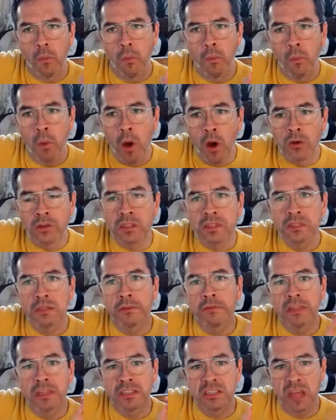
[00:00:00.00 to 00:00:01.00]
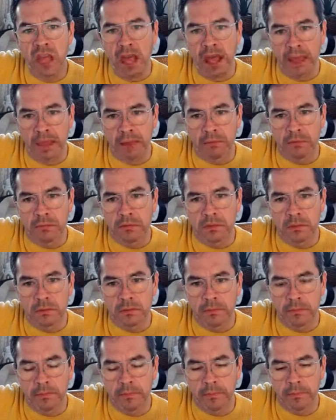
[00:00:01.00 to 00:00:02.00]
most of the
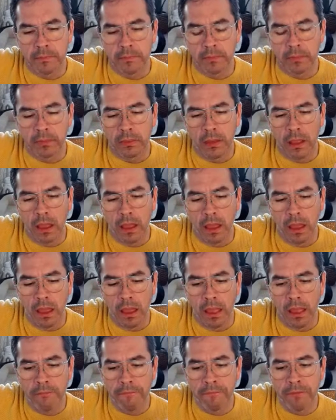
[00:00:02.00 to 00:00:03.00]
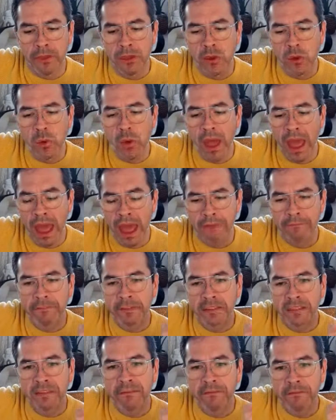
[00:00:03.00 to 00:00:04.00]
times, if you
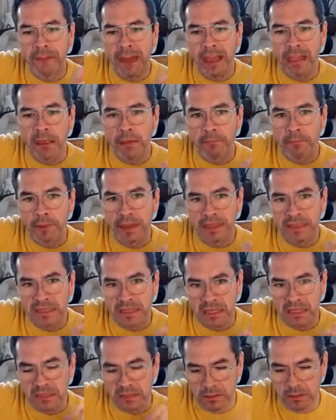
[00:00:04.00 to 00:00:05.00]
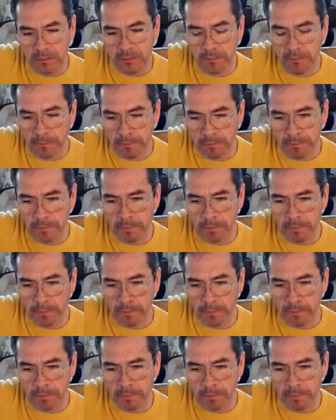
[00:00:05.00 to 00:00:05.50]
have developed a system,